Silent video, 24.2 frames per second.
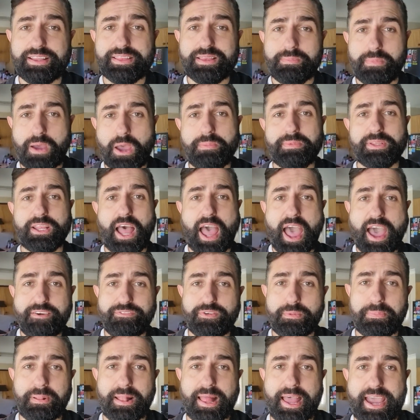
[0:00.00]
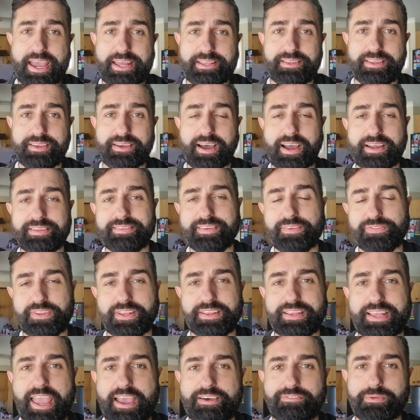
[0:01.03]
at the moment, I have a plan. I
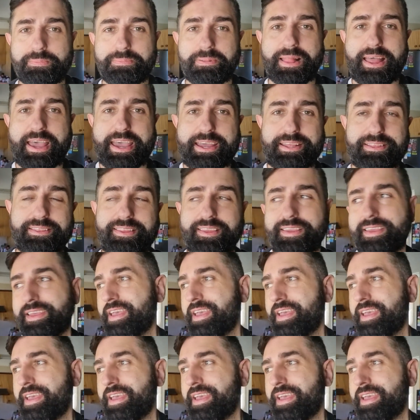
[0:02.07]
definitely have a plan,